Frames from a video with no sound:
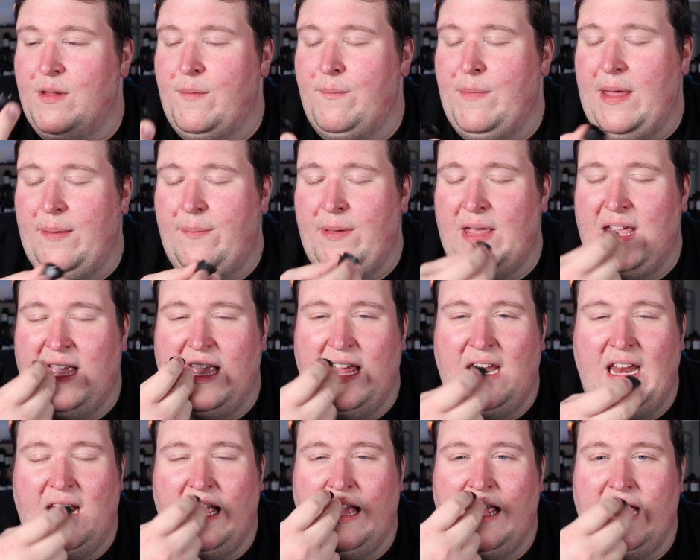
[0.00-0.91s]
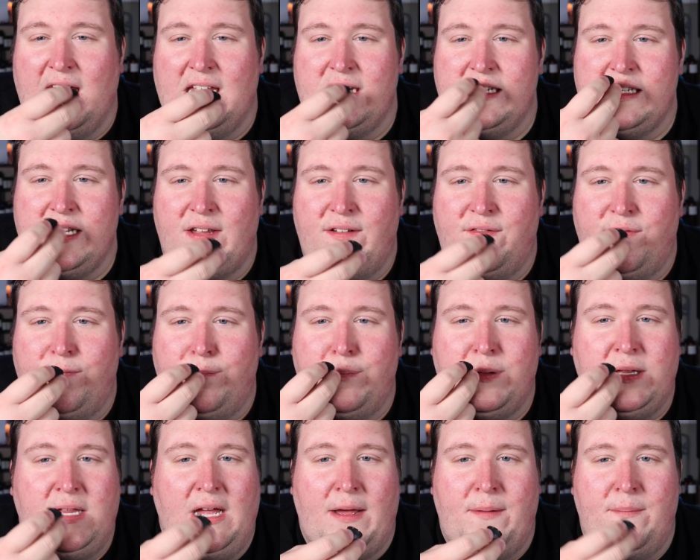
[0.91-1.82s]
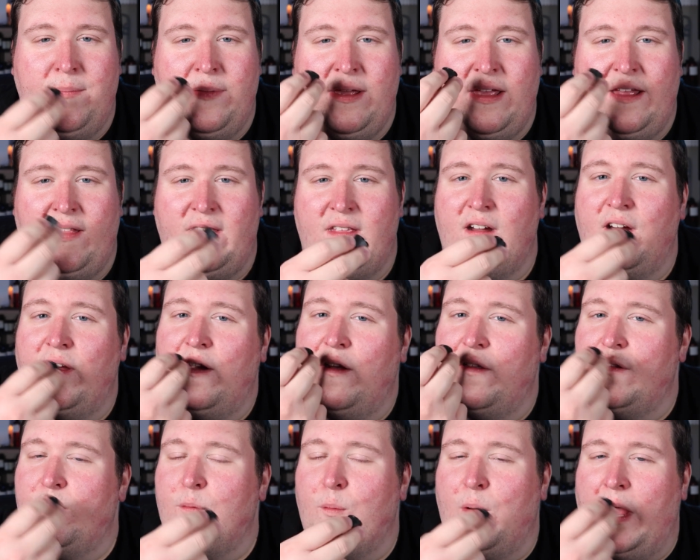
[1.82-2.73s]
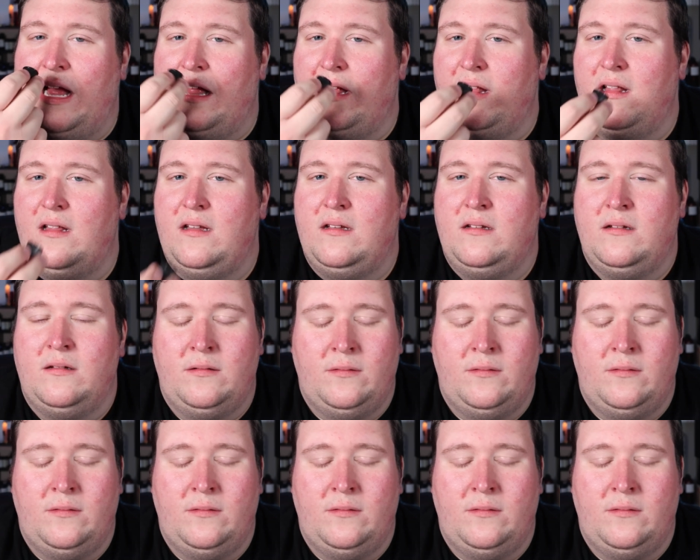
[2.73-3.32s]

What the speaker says: maybe getting a hint of plum in there as well.